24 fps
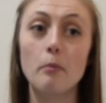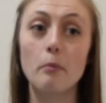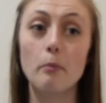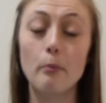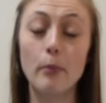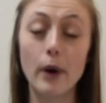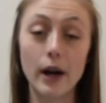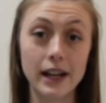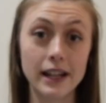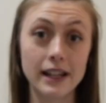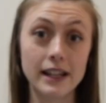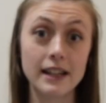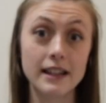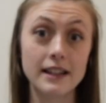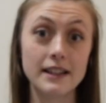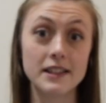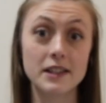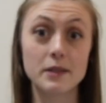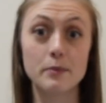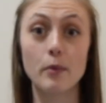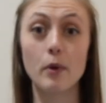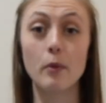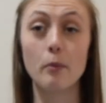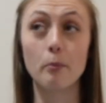
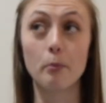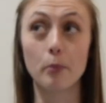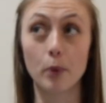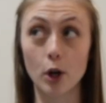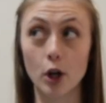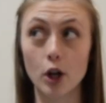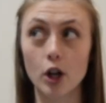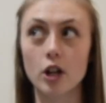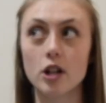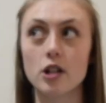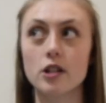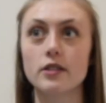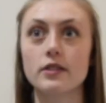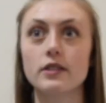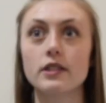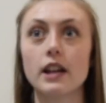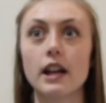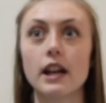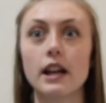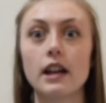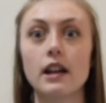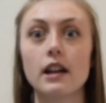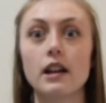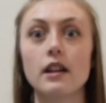bunnies, but birds
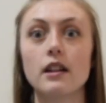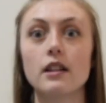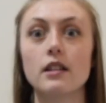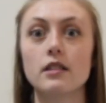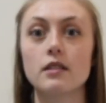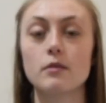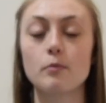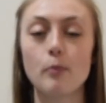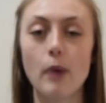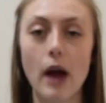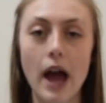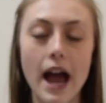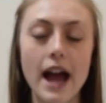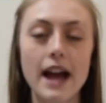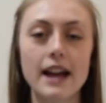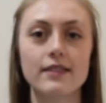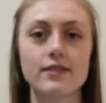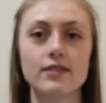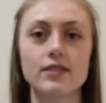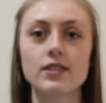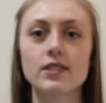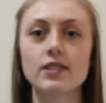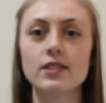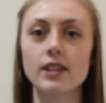and
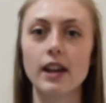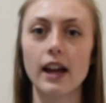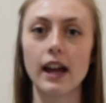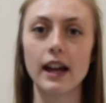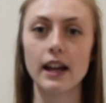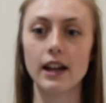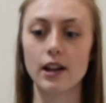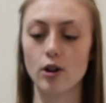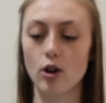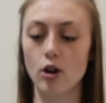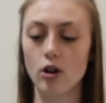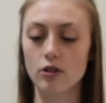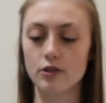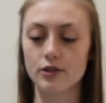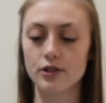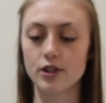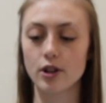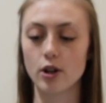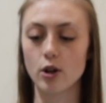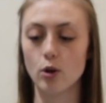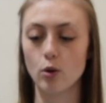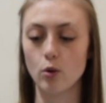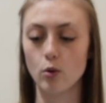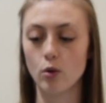pests, and
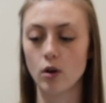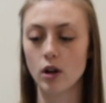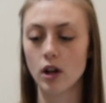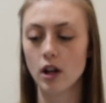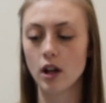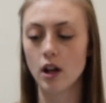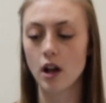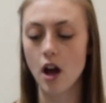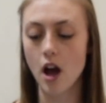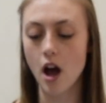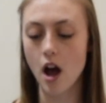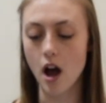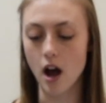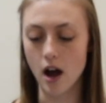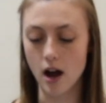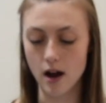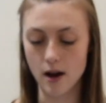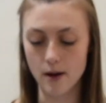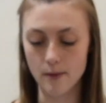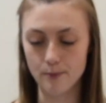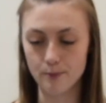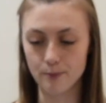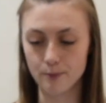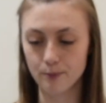also
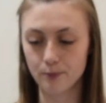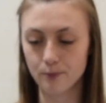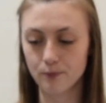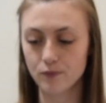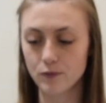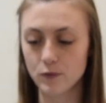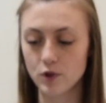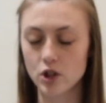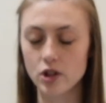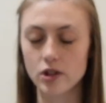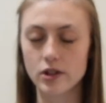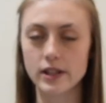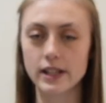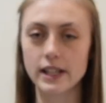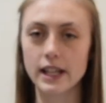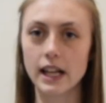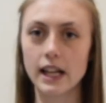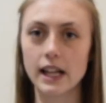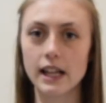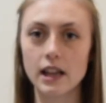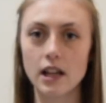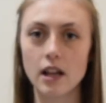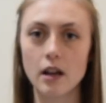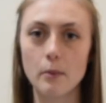just
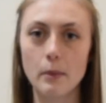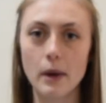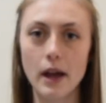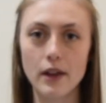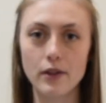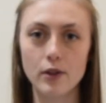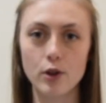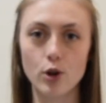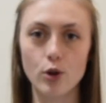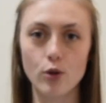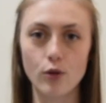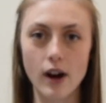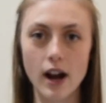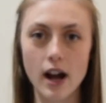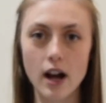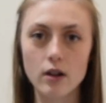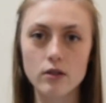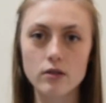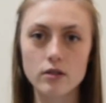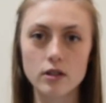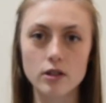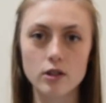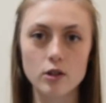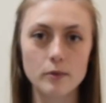getting them in the
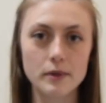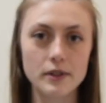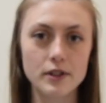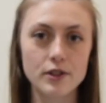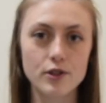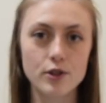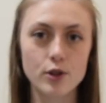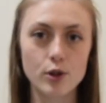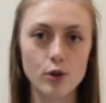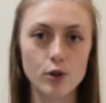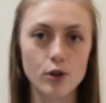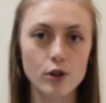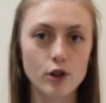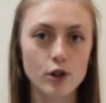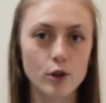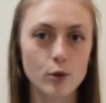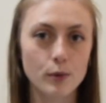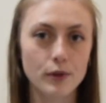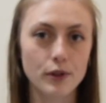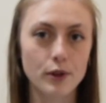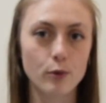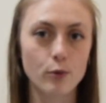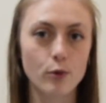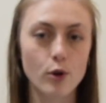ground a little bit sooner
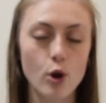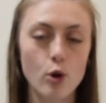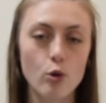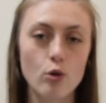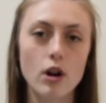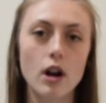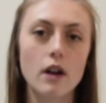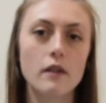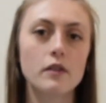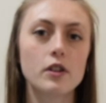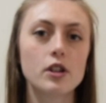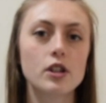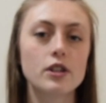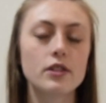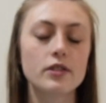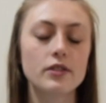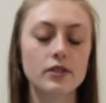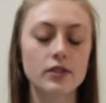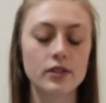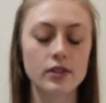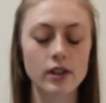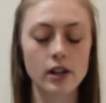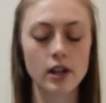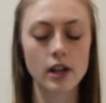with the row
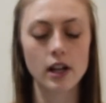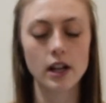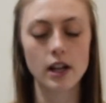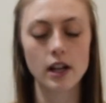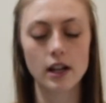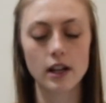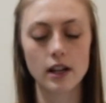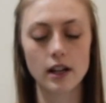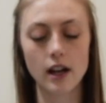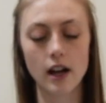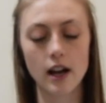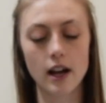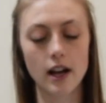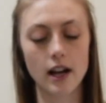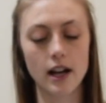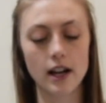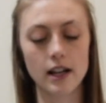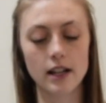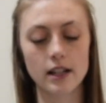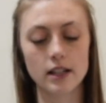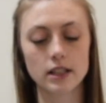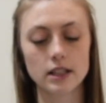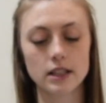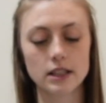covers.
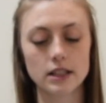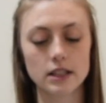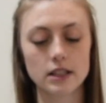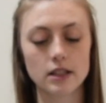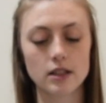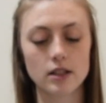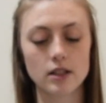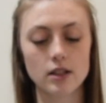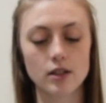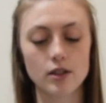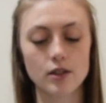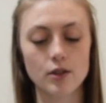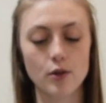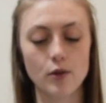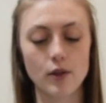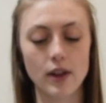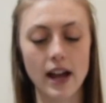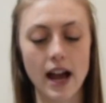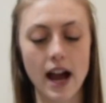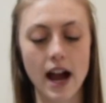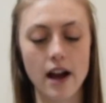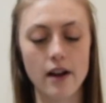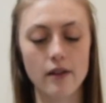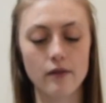So they
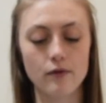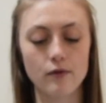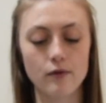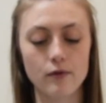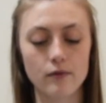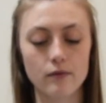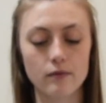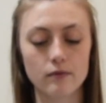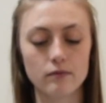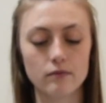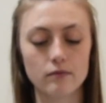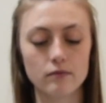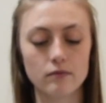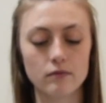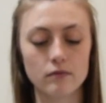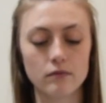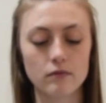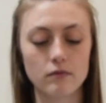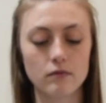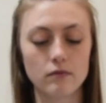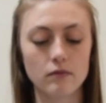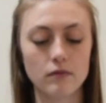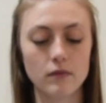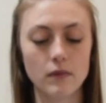have
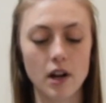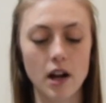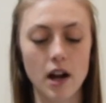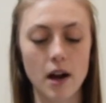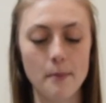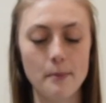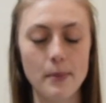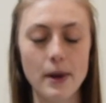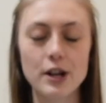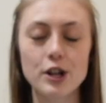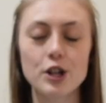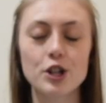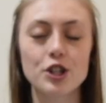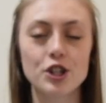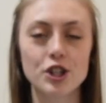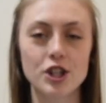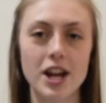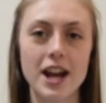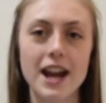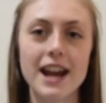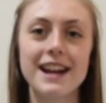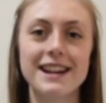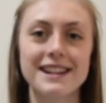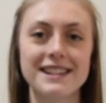a better
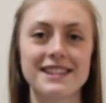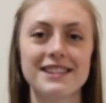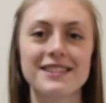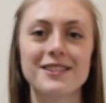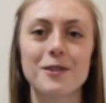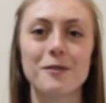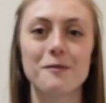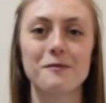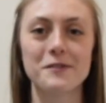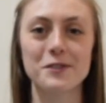chance of